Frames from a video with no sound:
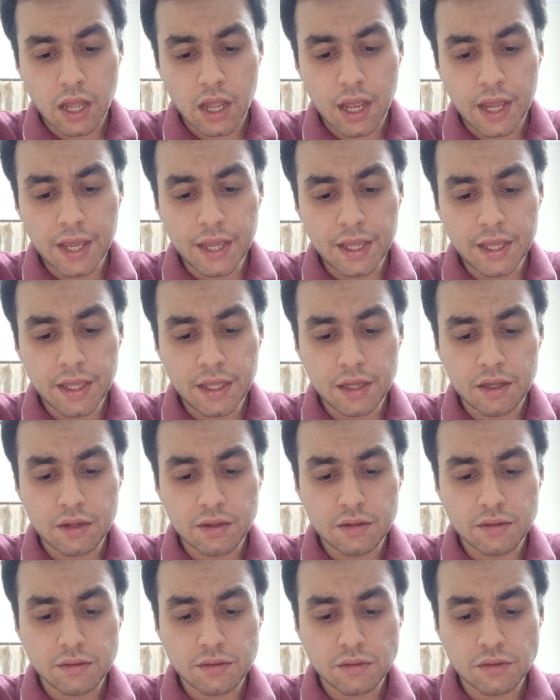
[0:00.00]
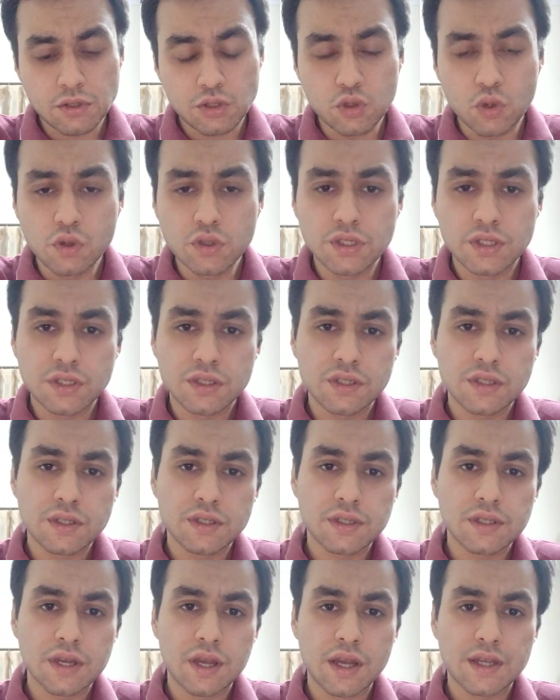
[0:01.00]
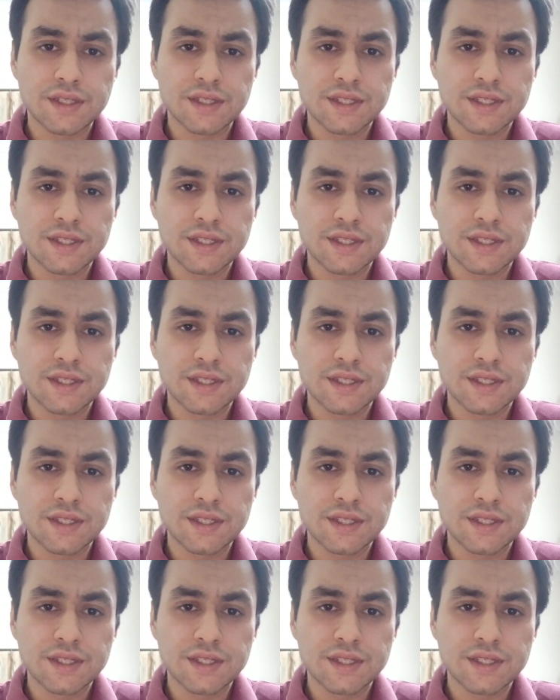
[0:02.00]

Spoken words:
I chose a